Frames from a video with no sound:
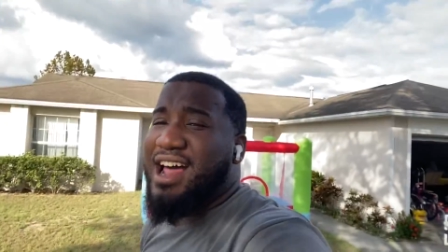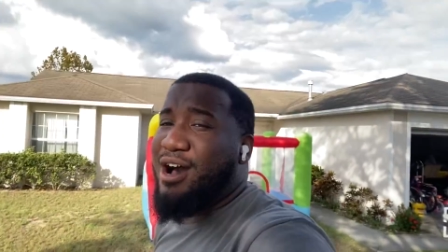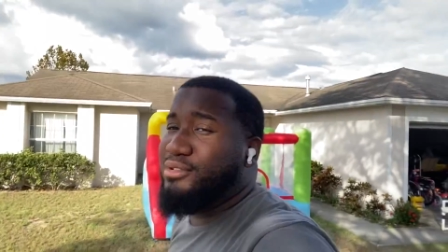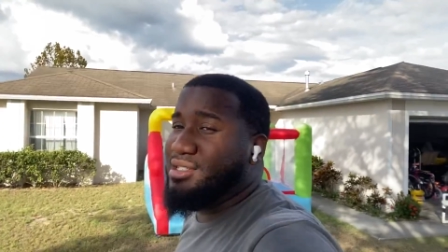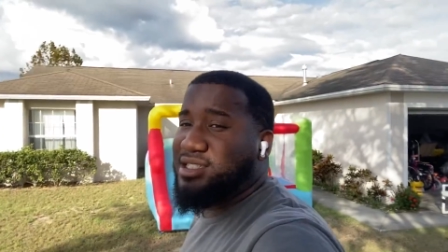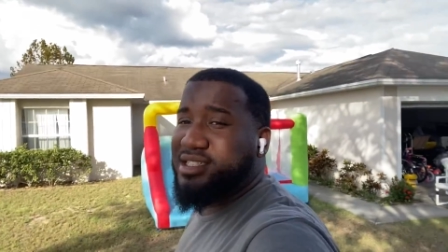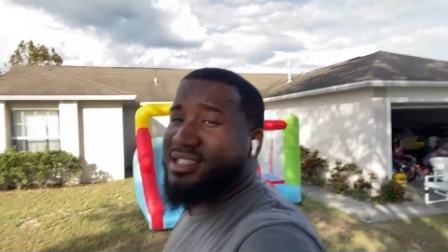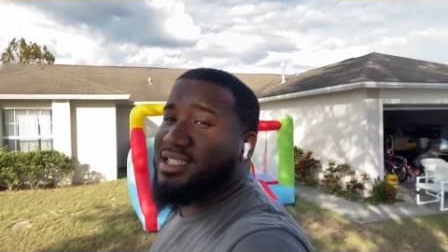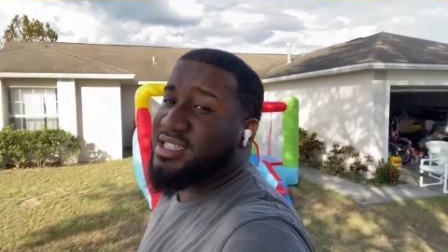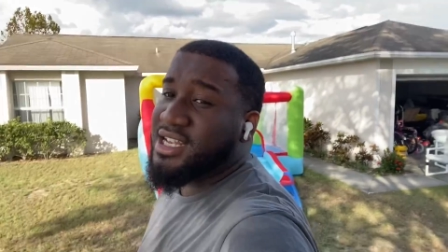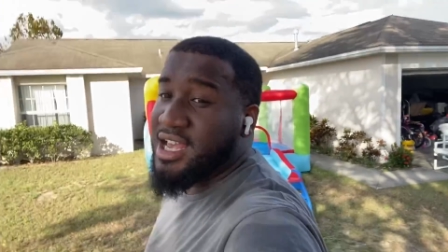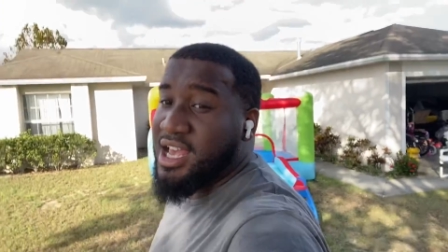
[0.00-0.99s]
I was
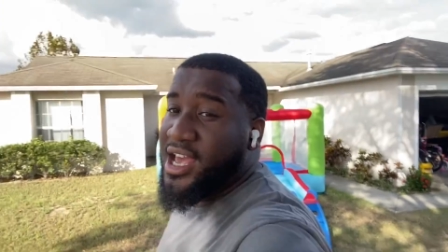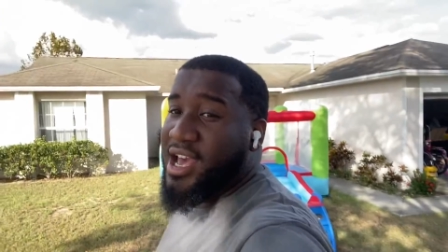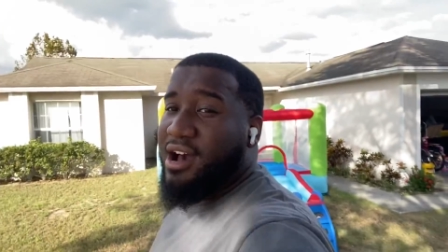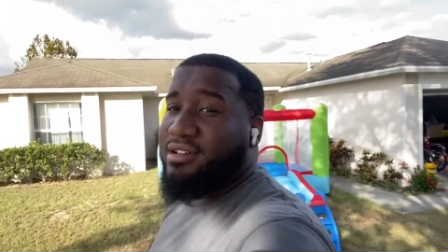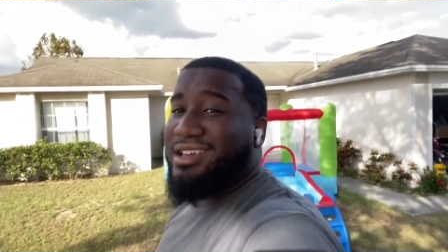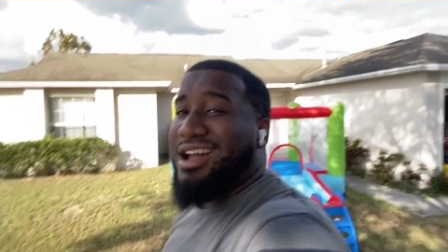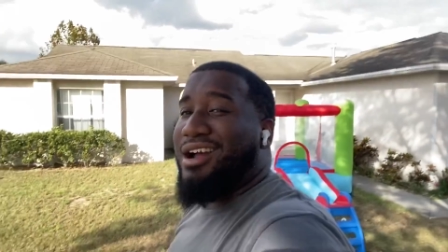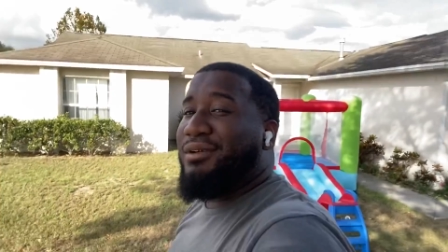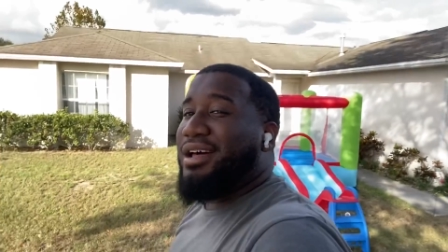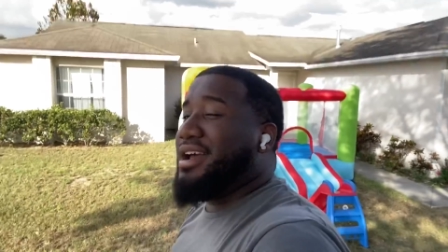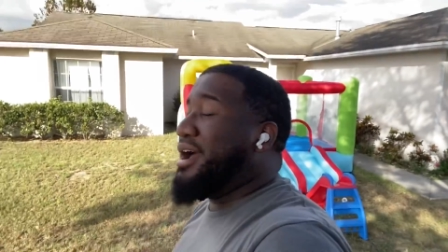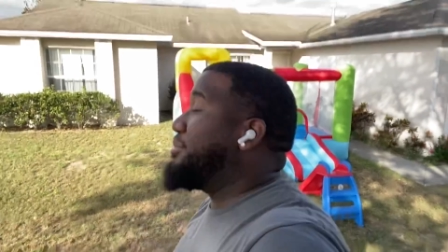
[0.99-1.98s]
just, I was like, I'd
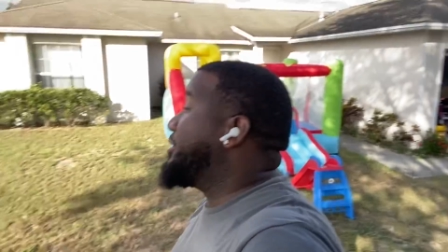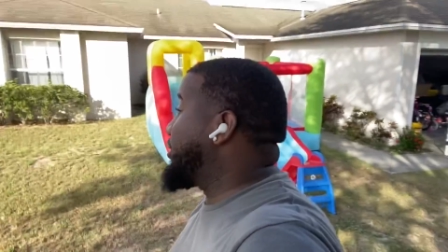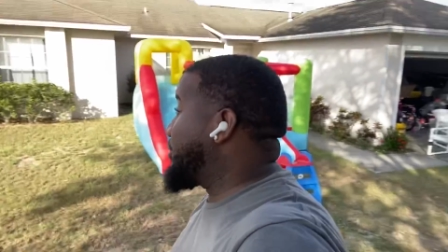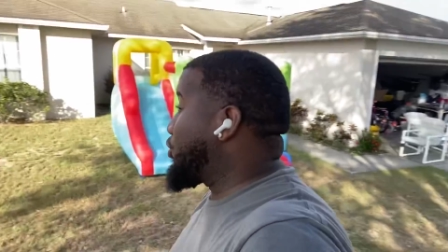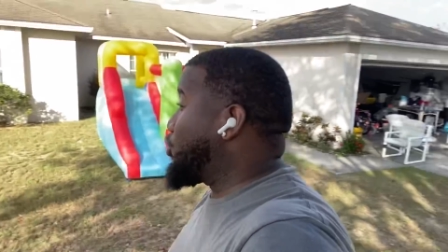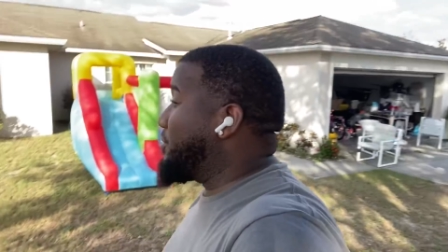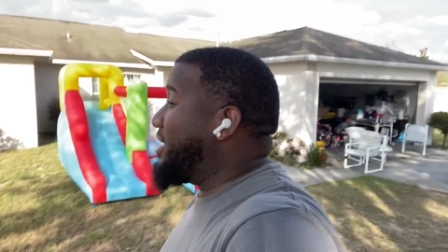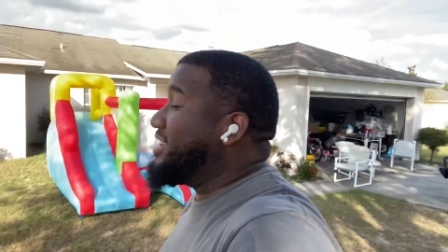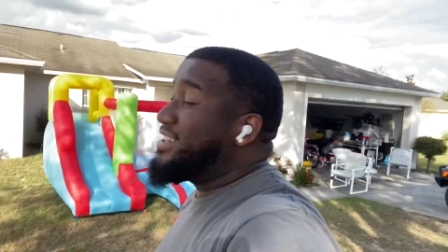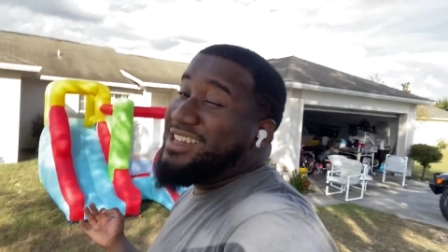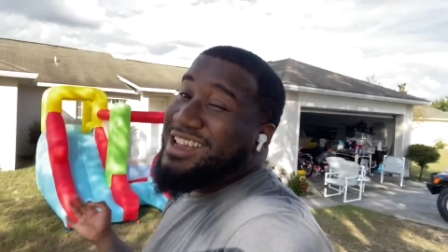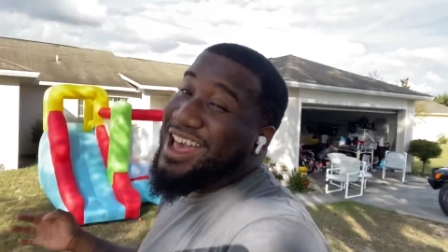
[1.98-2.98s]
rather have been on the road. But other
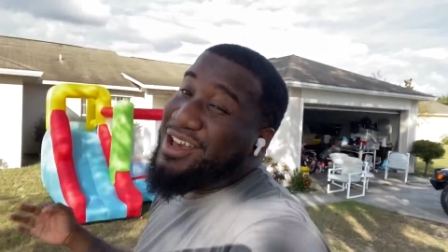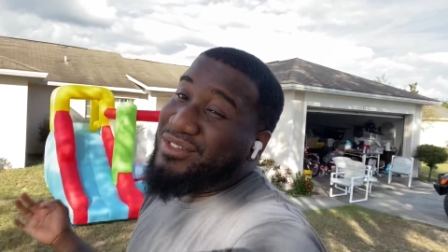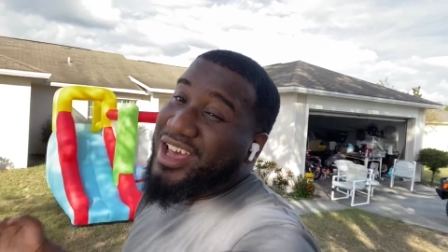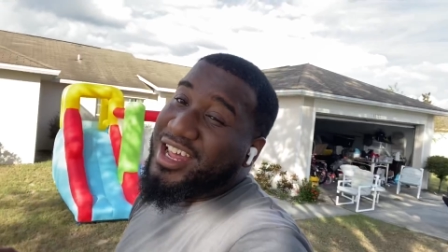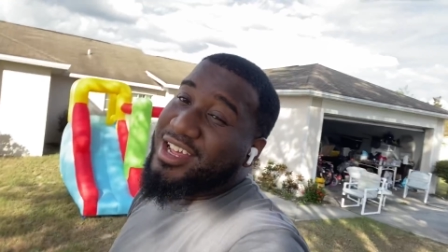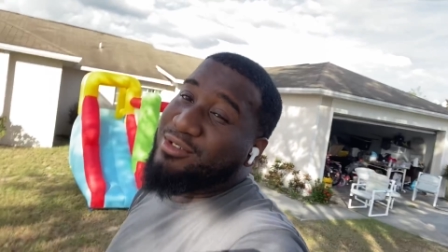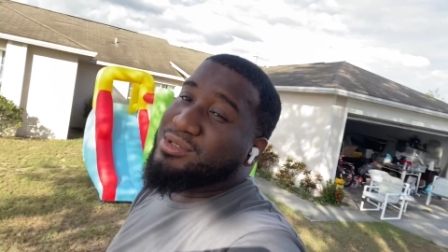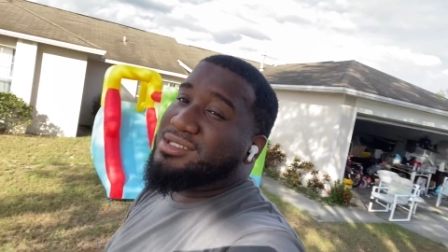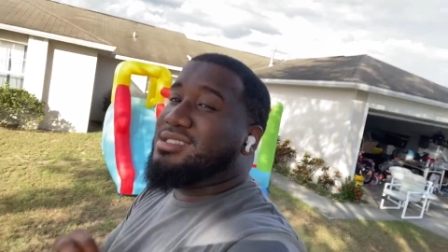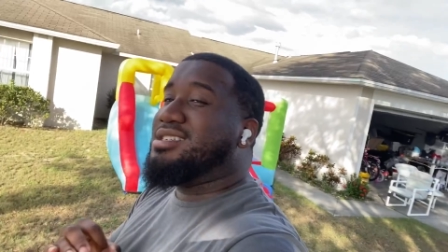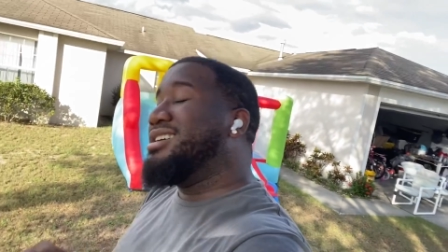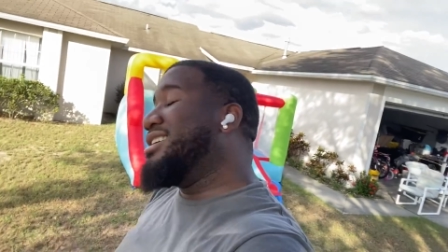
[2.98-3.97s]
than that, man, it was
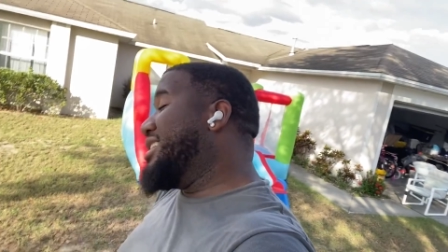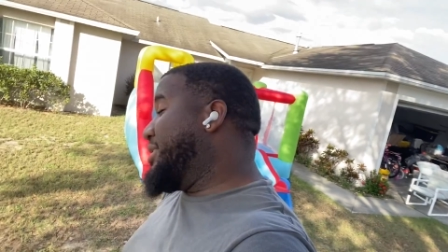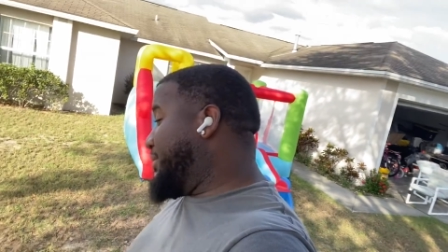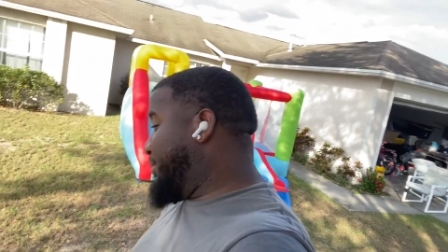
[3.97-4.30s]
good.